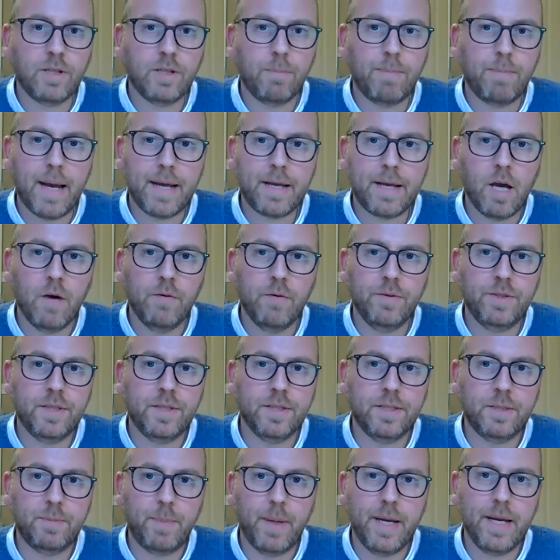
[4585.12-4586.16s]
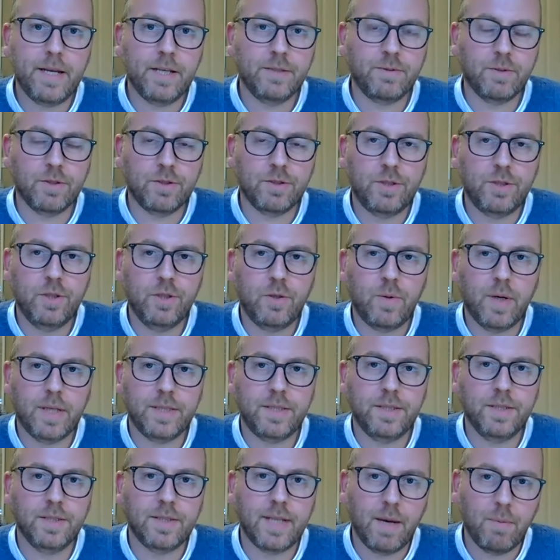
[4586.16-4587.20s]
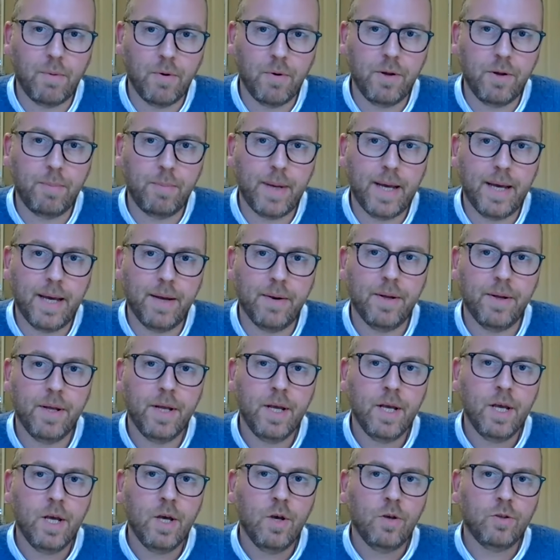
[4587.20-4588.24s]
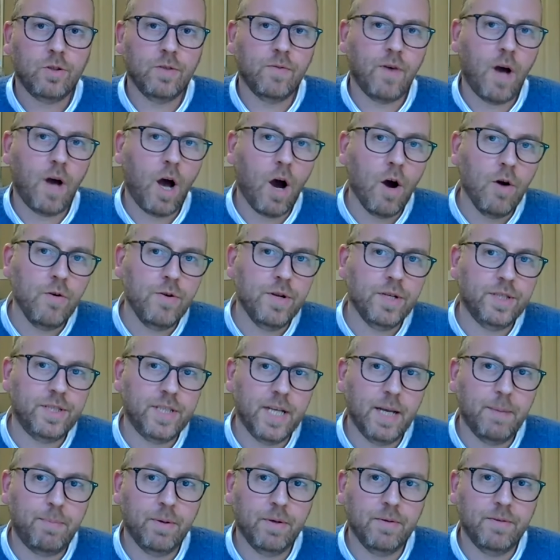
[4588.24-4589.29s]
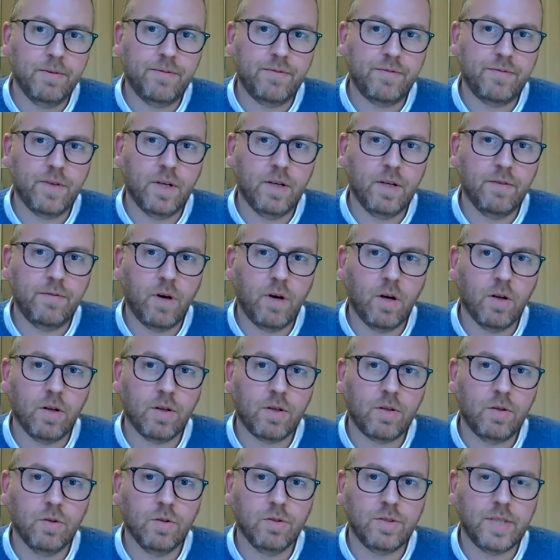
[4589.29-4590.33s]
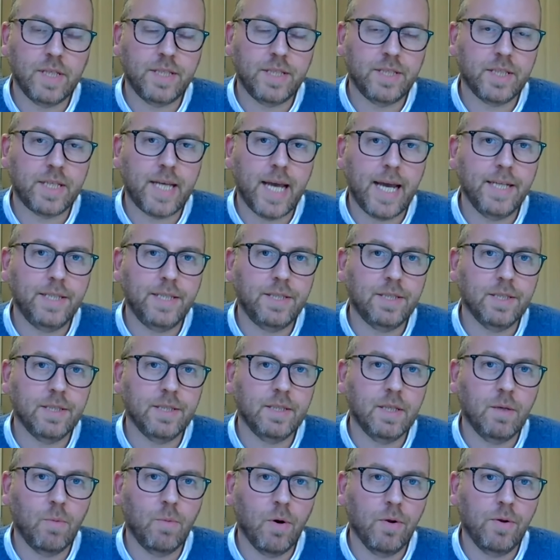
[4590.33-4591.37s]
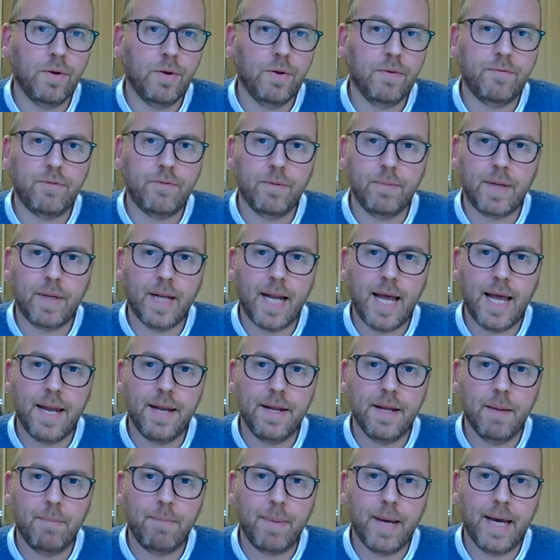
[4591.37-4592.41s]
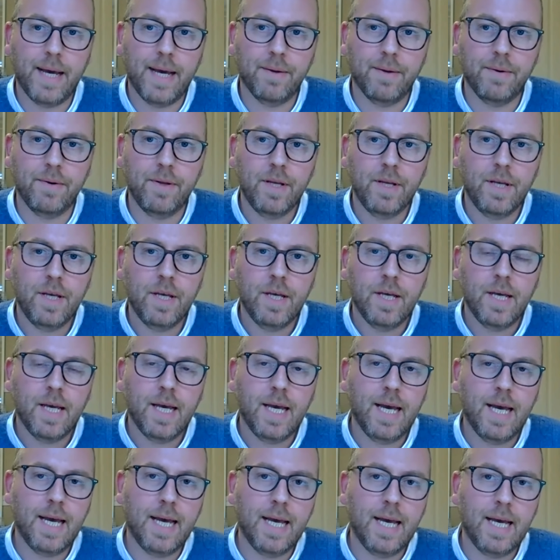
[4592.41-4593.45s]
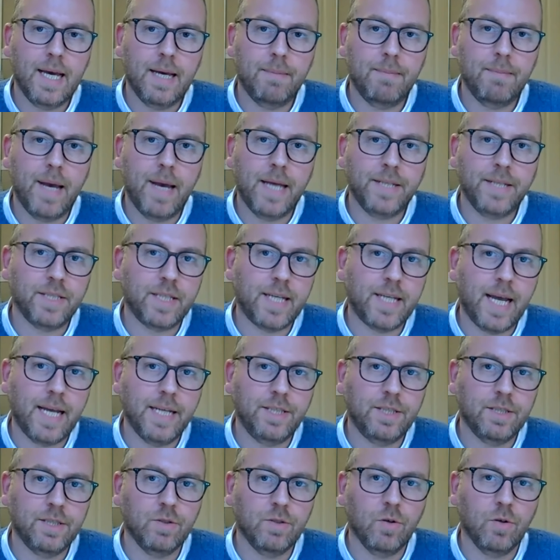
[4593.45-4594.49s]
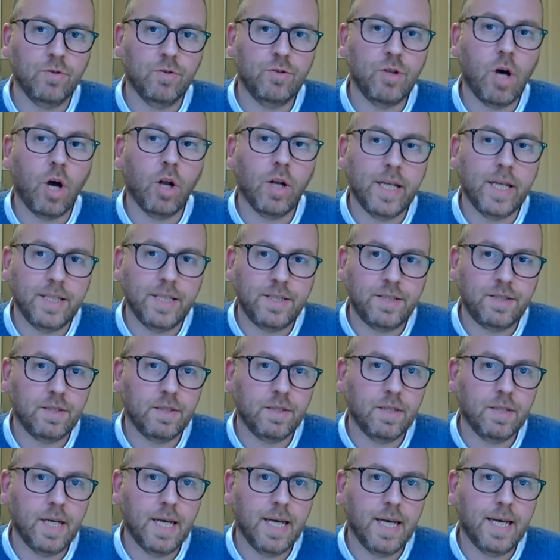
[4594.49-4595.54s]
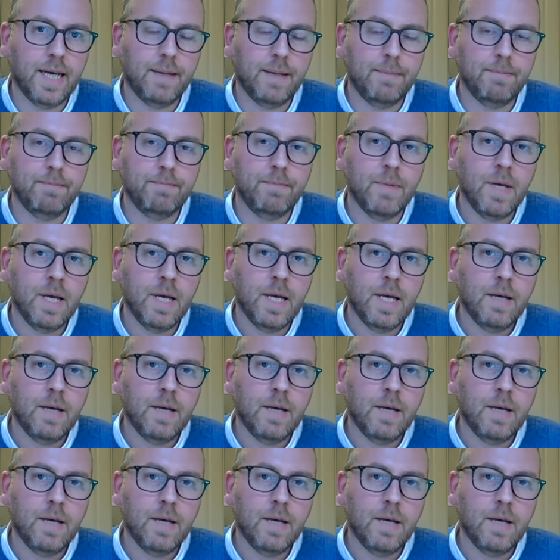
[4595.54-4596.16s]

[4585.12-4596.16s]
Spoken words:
So back over to the speakers. We've got two questions there. One about sort of ownership of Holocaust education, and one from Glenn about education or knowledge from